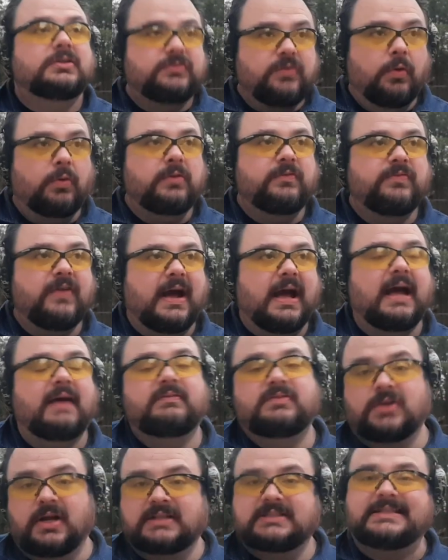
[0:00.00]
is
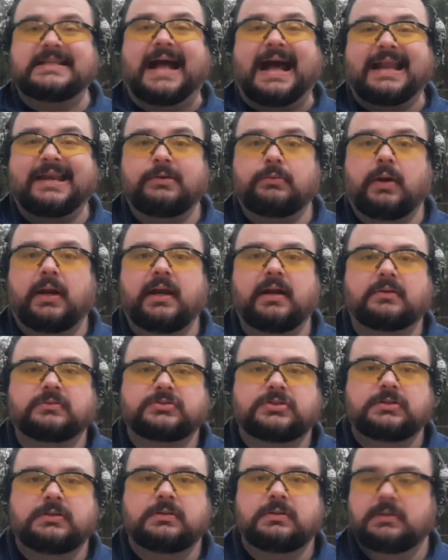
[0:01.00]
45. So that's 90
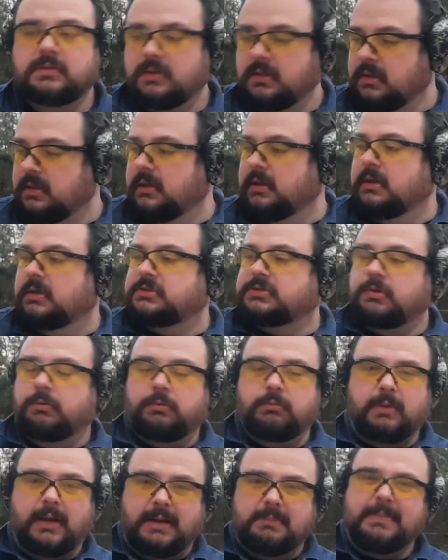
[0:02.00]
rounds. So
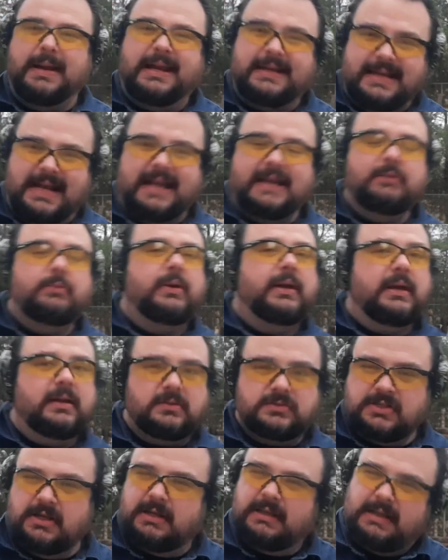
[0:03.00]
we ran about 90
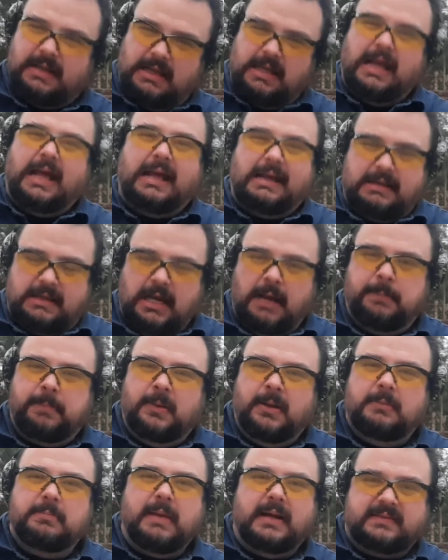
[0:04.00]
rounds. A
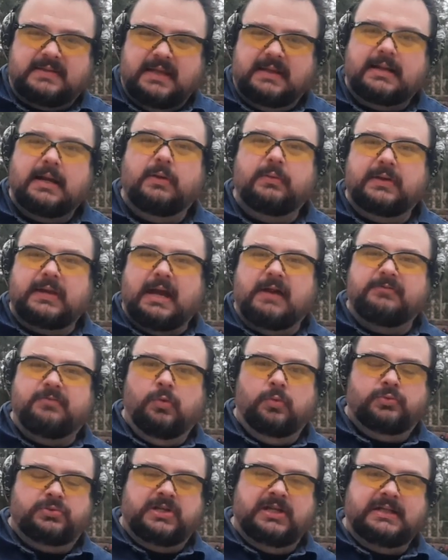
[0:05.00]
couple of them, I think, I only got
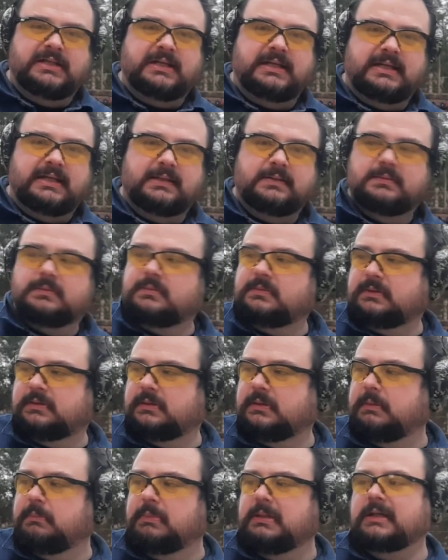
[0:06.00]
14 in.
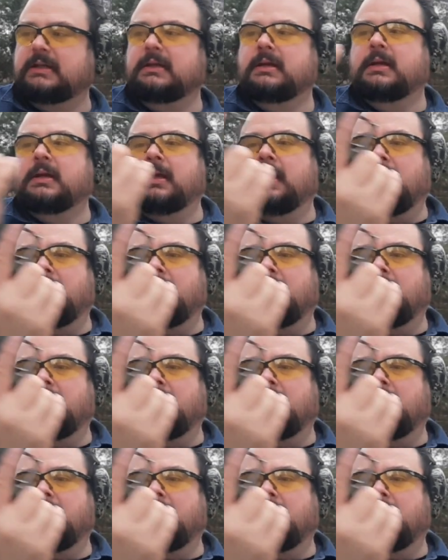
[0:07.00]
But